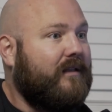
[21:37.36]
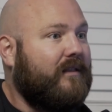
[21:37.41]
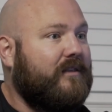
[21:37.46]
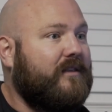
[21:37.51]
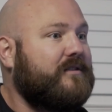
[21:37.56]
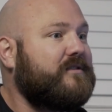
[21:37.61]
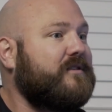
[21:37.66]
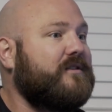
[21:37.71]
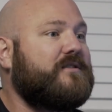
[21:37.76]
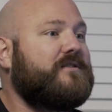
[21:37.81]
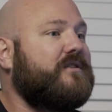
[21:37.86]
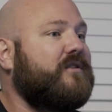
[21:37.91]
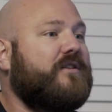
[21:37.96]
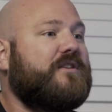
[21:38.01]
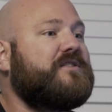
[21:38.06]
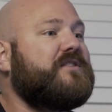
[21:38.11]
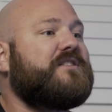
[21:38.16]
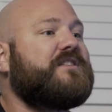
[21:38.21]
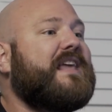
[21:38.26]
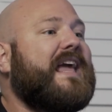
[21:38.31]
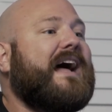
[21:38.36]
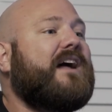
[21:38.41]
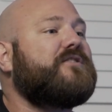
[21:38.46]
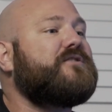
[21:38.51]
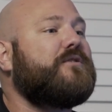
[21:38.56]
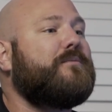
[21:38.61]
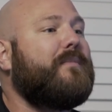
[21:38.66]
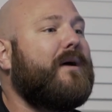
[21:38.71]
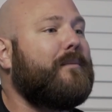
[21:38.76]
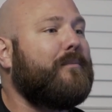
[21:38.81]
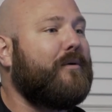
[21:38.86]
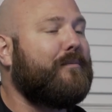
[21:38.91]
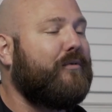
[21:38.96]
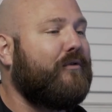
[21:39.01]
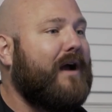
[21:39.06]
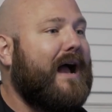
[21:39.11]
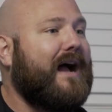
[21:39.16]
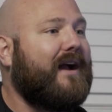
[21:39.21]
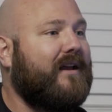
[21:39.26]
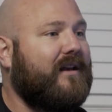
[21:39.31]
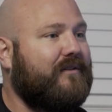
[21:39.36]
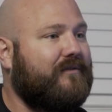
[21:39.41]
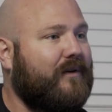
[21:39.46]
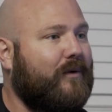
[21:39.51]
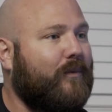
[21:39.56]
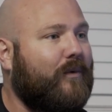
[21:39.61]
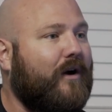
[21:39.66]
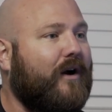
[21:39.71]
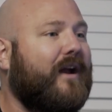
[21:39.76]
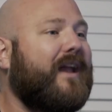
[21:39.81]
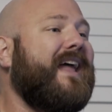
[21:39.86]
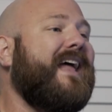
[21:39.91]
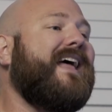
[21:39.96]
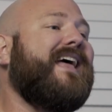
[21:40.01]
This is council member prerogative at work.